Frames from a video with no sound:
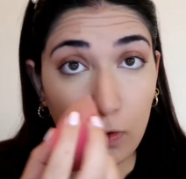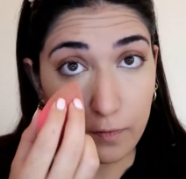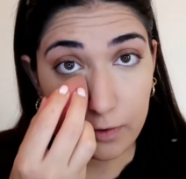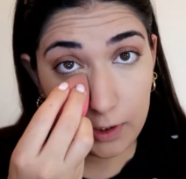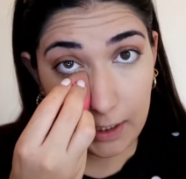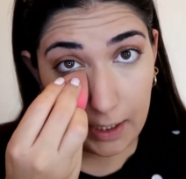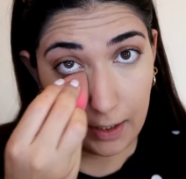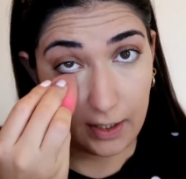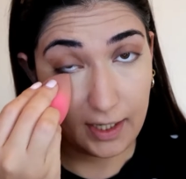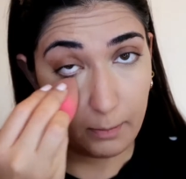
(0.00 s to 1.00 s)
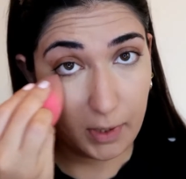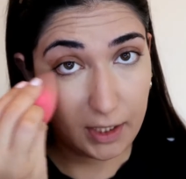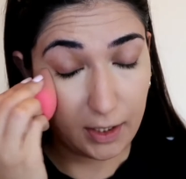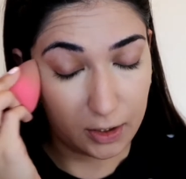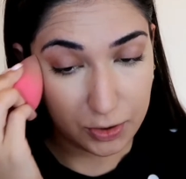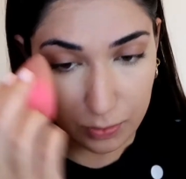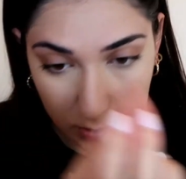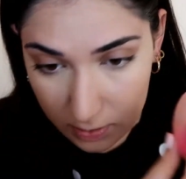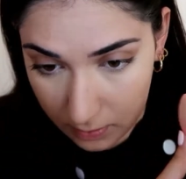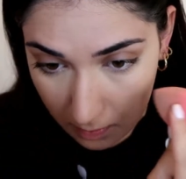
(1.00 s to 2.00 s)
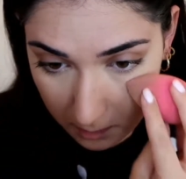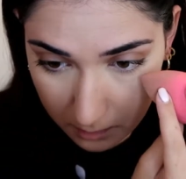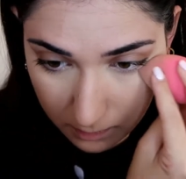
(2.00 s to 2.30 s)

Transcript: over the Il Makiage one.